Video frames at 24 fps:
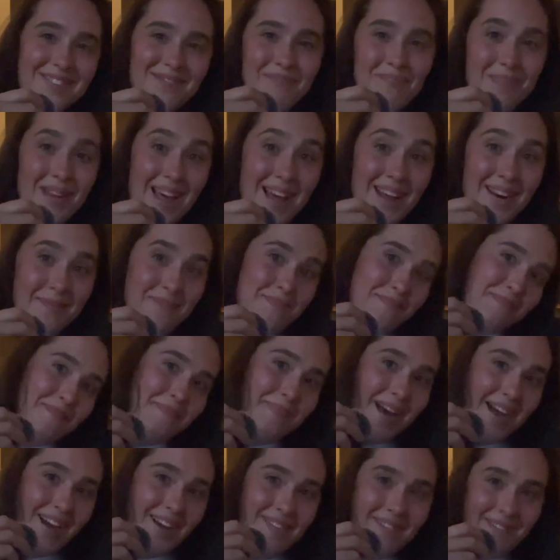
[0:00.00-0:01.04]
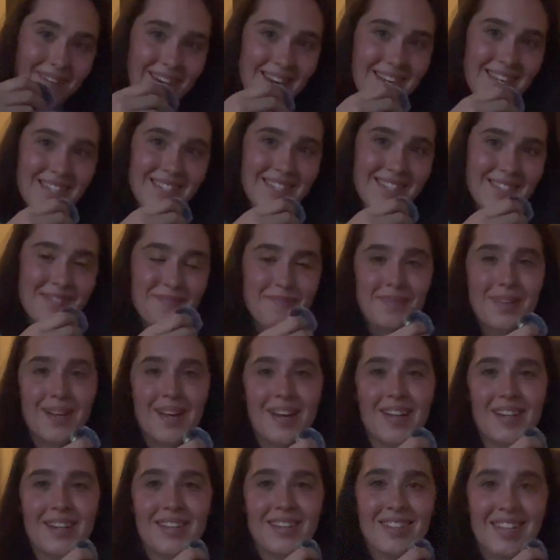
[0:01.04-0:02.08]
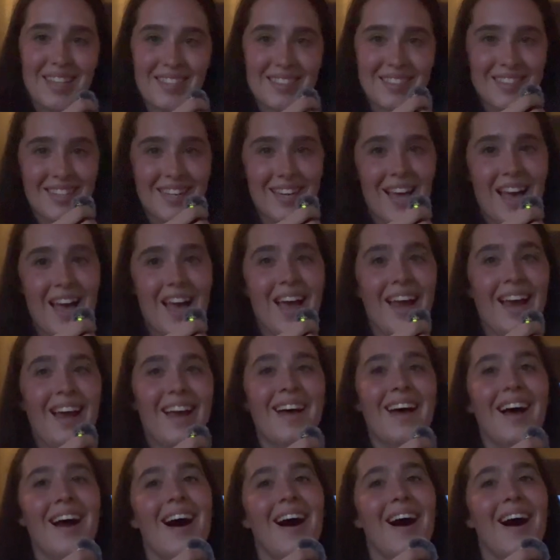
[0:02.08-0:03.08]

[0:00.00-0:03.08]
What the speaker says: plan backfired, but that's okay.